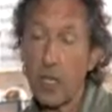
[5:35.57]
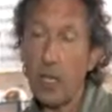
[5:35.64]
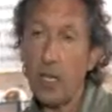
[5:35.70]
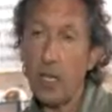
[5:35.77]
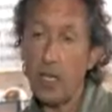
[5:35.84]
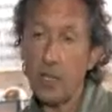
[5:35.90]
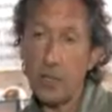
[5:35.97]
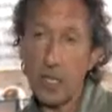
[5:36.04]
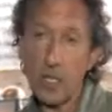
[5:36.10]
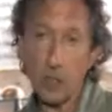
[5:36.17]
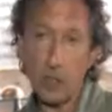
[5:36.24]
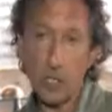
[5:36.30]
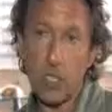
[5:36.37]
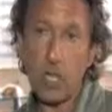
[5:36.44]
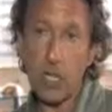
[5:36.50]
And I think that's
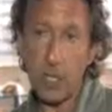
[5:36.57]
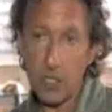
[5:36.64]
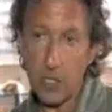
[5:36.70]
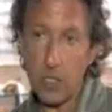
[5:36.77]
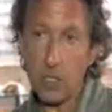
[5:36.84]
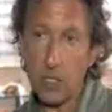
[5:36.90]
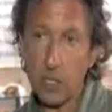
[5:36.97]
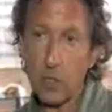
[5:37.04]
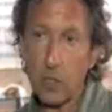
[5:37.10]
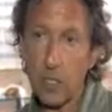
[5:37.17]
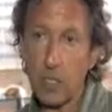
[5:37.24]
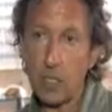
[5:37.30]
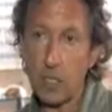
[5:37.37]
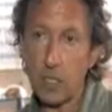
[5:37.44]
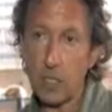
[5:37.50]
what's challenging and
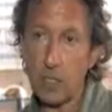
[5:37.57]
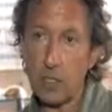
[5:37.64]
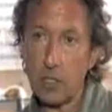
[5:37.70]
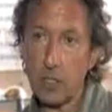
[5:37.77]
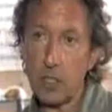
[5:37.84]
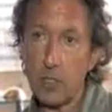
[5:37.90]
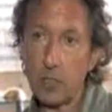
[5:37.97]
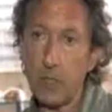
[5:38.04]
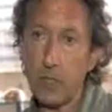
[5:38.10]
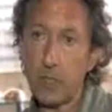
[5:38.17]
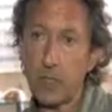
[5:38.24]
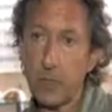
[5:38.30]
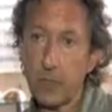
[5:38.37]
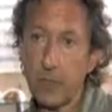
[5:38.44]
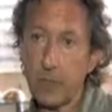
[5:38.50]
interesting on this
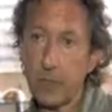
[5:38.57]
series.